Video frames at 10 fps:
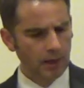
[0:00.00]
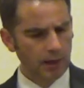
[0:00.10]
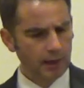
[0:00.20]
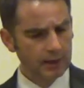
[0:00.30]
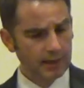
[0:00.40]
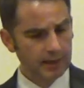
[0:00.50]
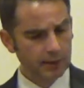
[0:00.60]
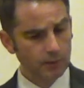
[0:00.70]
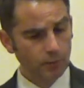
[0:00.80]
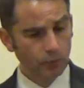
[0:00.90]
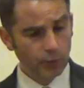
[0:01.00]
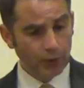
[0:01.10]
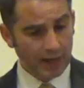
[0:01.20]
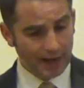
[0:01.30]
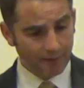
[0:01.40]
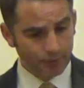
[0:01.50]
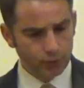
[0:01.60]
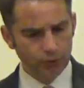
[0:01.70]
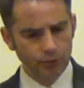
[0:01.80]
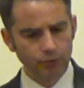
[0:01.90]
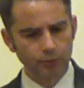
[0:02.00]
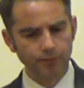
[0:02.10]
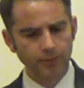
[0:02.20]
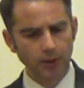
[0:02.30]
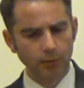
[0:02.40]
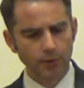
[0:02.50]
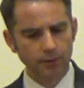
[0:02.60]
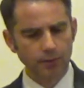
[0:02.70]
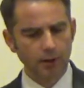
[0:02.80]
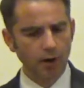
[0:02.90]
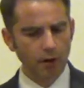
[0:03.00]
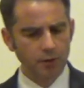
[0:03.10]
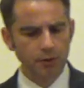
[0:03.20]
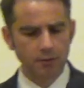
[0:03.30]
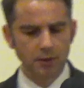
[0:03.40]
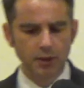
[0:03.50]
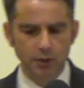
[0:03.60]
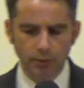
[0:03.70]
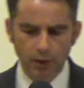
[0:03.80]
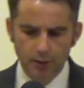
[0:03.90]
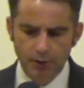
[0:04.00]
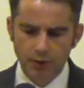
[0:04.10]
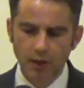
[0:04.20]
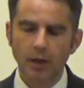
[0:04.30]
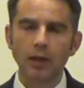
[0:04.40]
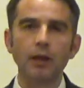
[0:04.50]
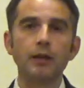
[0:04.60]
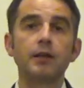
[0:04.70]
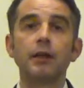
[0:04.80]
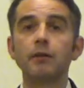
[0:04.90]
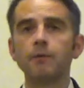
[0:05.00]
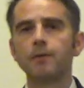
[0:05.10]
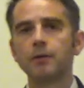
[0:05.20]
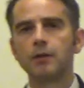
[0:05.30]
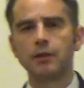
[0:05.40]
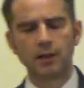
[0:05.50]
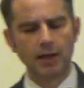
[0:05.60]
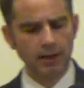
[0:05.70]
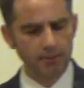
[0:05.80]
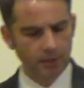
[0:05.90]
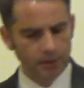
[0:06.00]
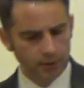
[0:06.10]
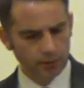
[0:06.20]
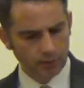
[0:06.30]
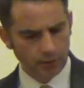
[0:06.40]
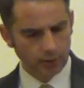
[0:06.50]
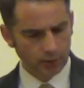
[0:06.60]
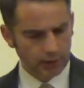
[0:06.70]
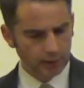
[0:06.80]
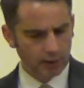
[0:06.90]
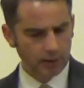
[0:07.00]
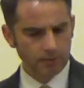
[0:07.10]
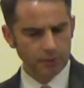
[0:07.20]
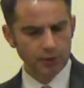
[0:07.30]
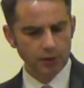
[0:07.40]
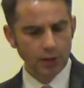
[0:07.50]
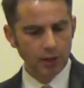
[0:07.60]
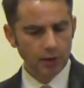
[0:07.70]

And yet what we have too with regards to these words is a different element that comes